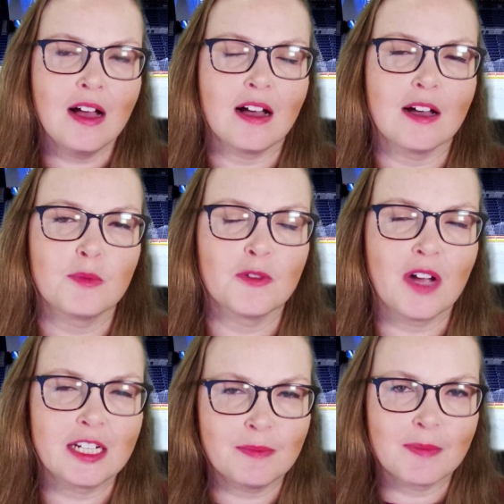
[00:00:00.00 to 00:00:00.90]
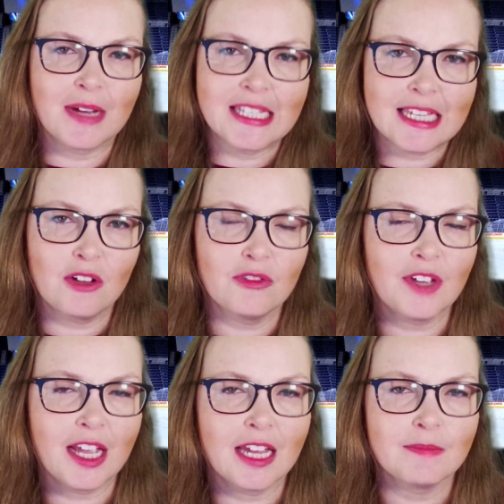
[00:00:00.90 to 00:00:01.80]
uh, provided by myself myself
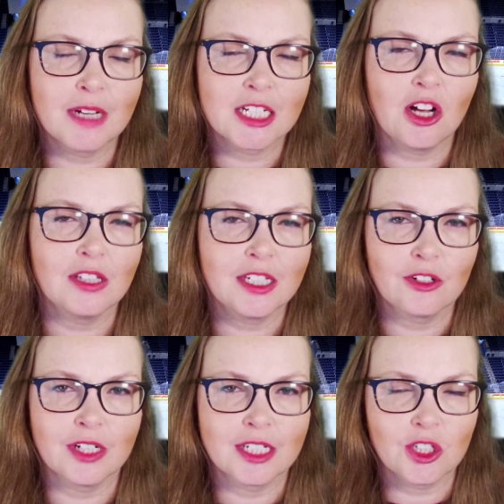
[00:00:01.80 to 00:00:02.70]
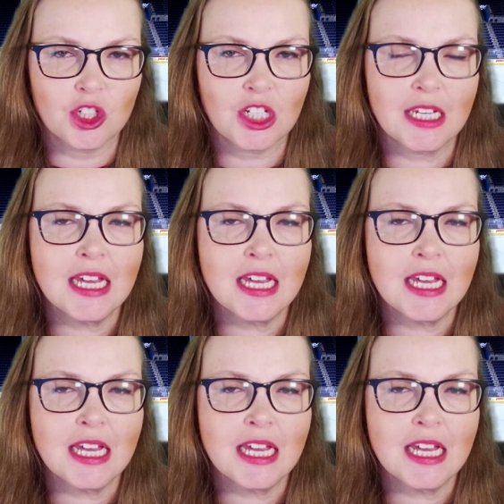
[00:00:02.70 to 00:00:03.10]
and my colleague Chris G.